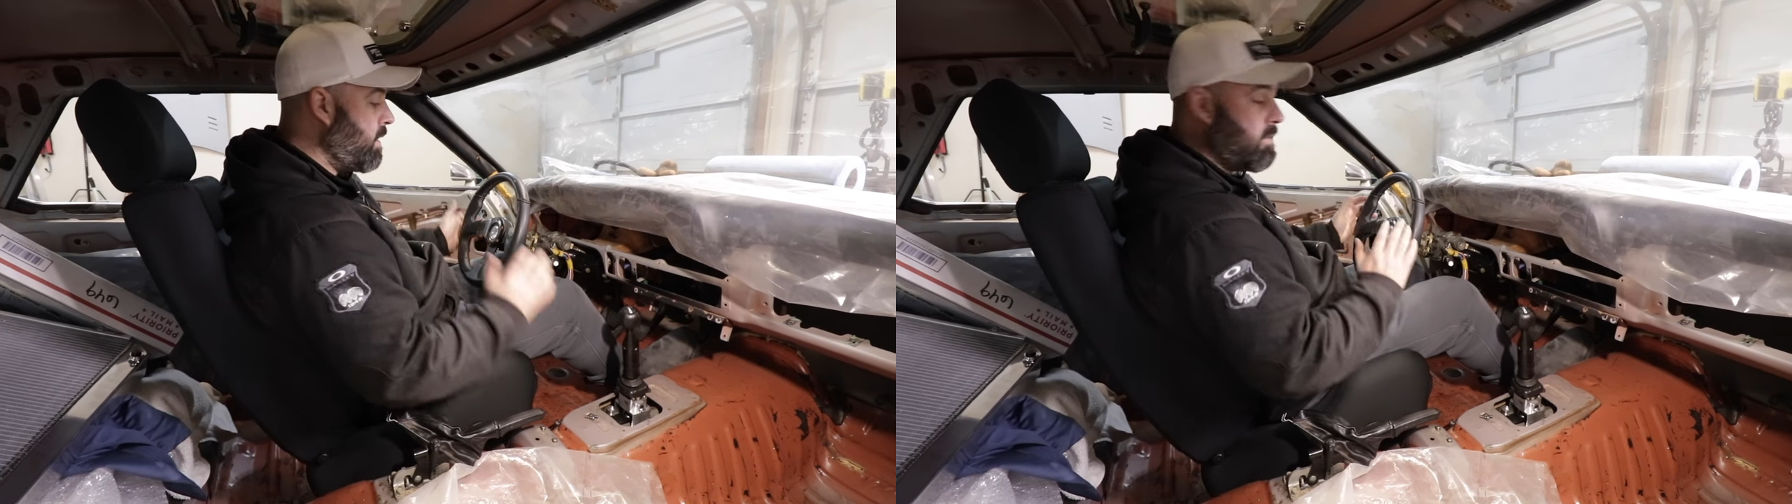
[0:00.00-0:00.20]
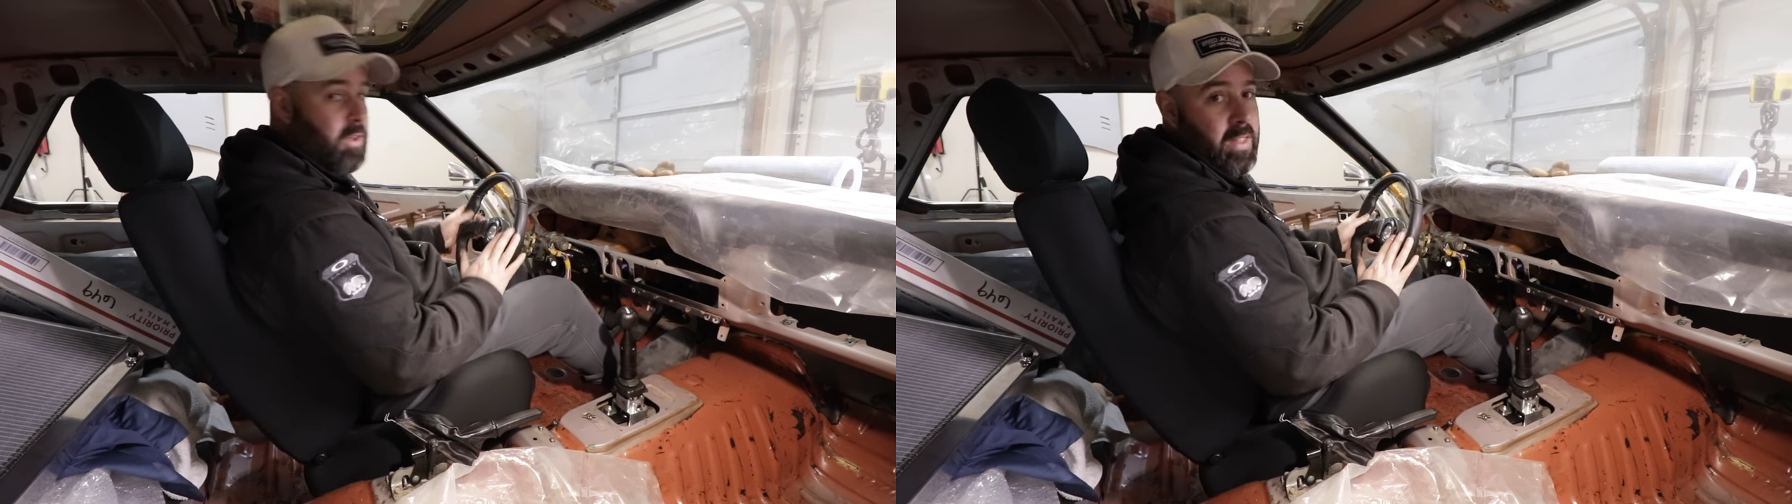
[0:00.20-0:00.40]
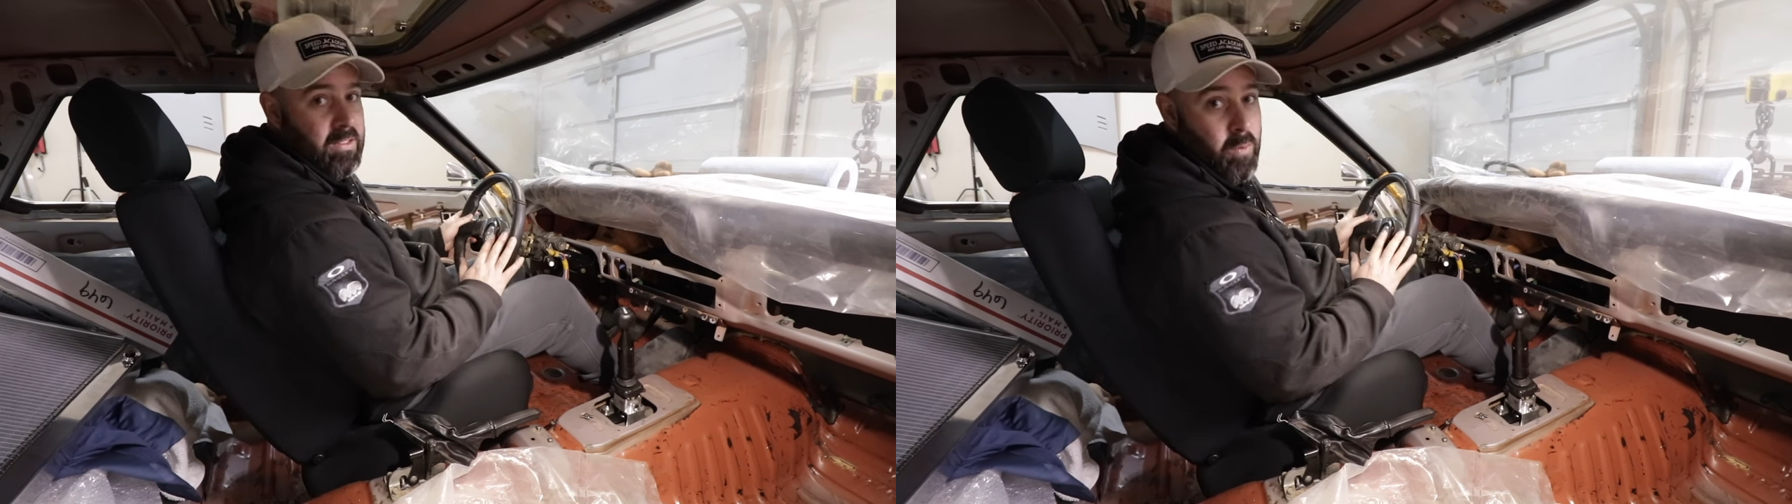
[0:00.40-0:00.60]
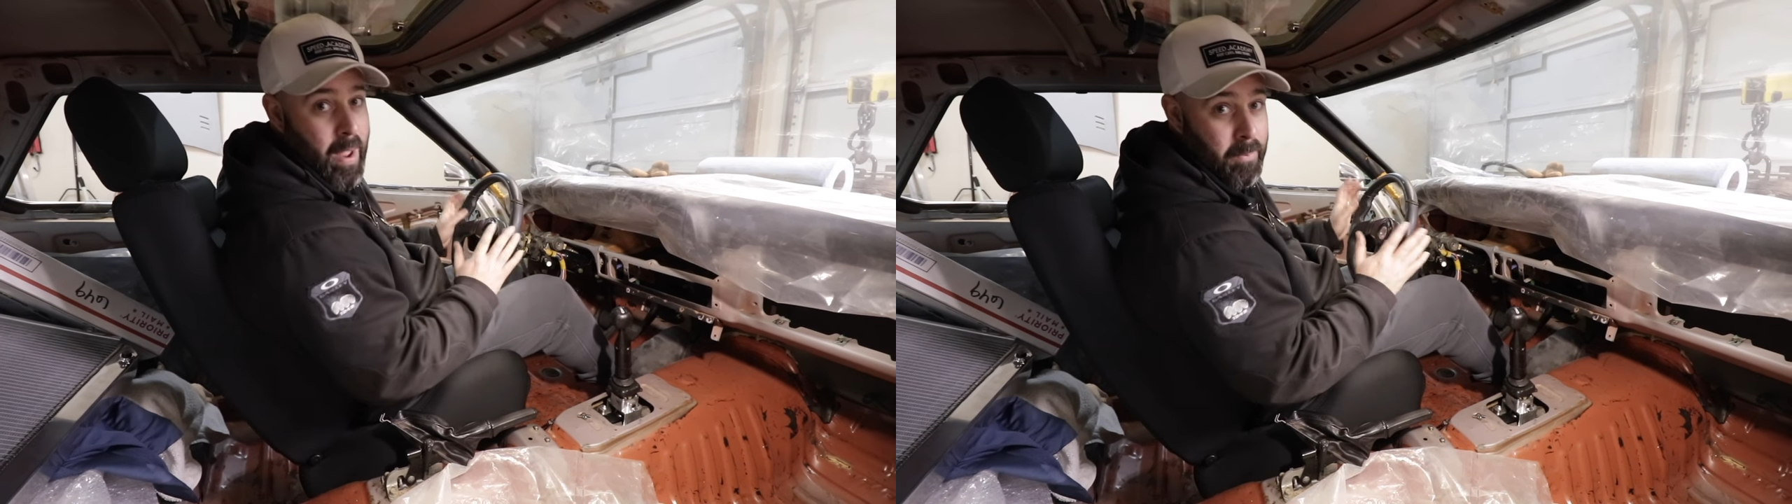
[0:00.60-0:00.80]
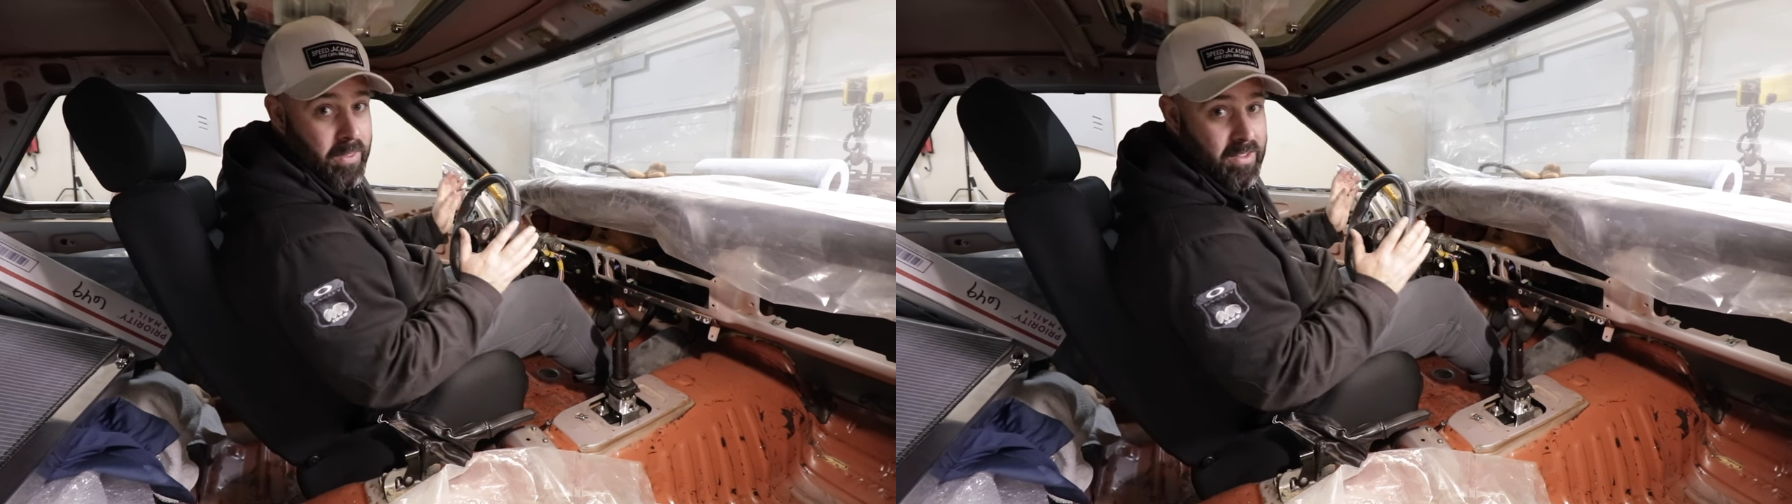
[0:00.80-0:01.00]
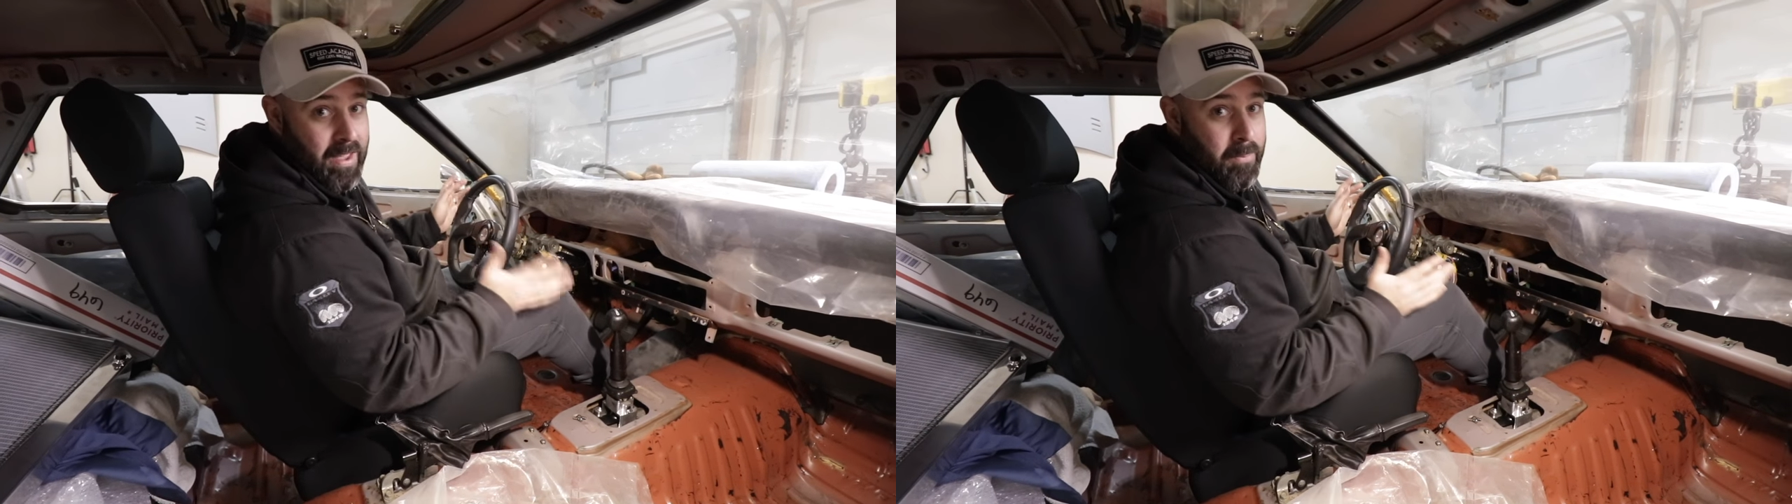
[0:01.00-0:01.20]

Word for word: So that's a wrap on this